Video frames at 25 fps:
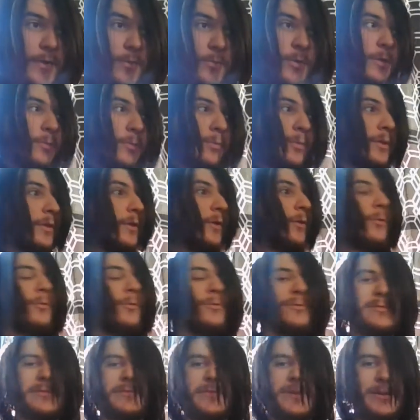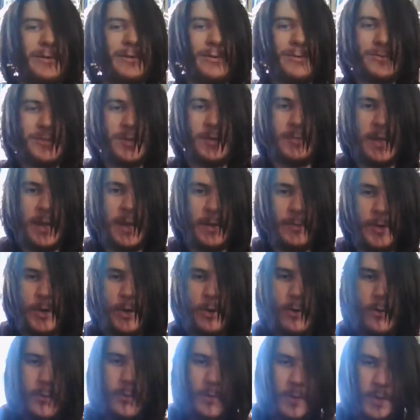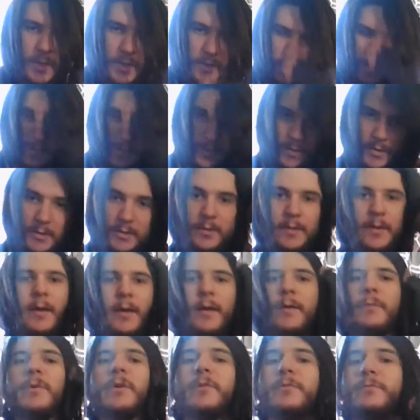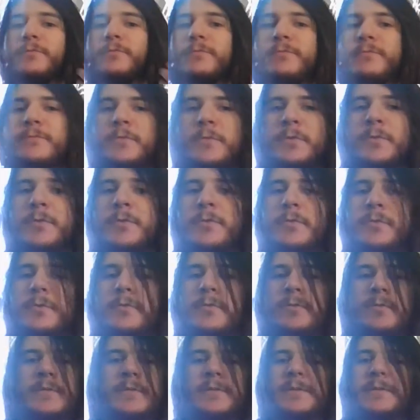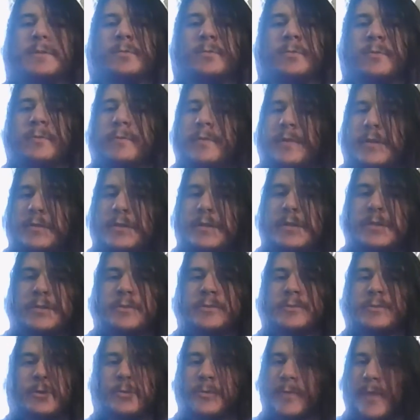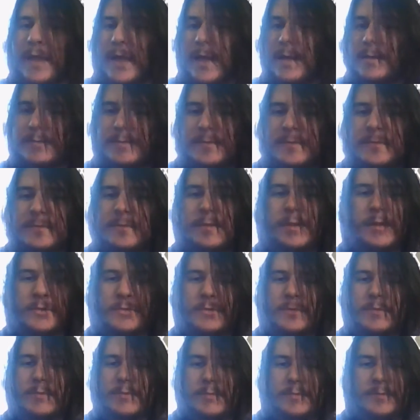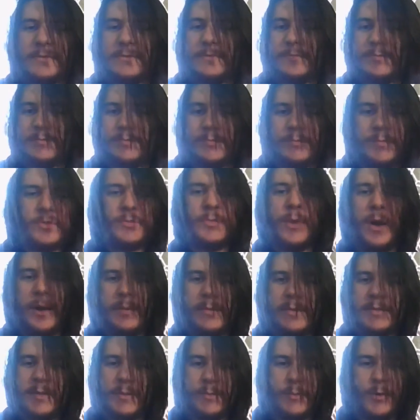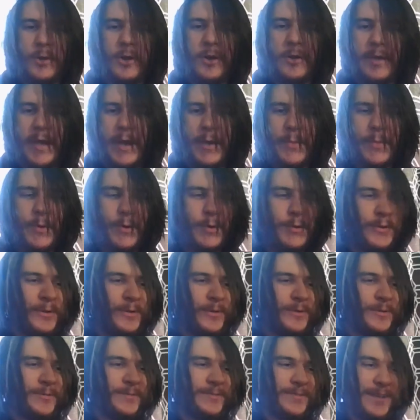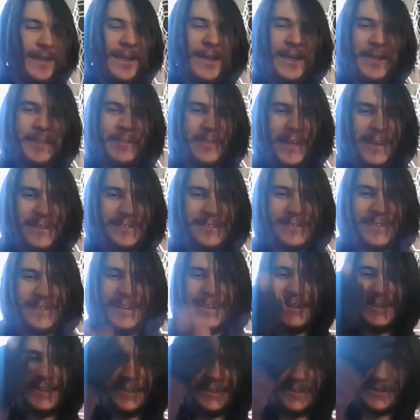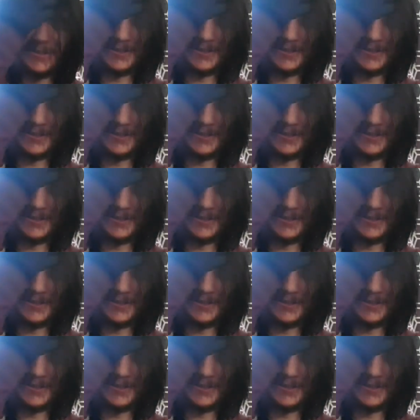in a really old video some time ago, I might have revealed it, shown that it's probably somewhere on camera in that state.